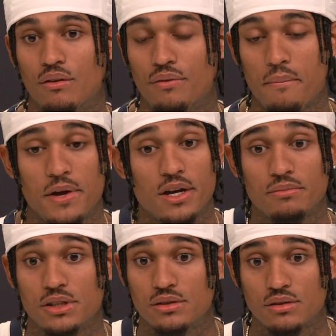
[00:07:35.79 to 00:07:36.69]
for me,
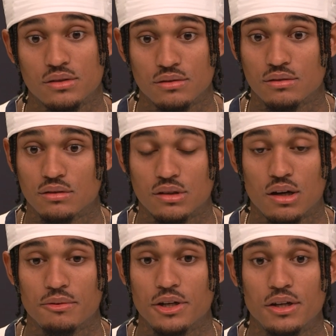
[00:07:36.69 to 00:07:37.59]
I'm just
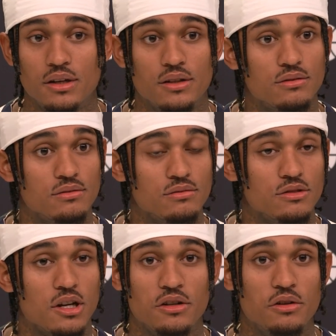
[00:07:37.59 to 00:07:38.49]
coming in and
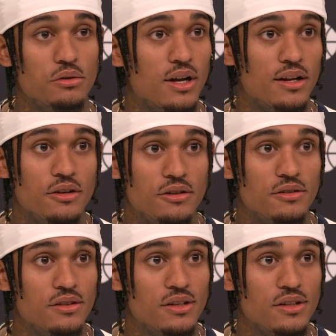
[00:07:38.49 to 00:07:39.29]
trying to do what I do.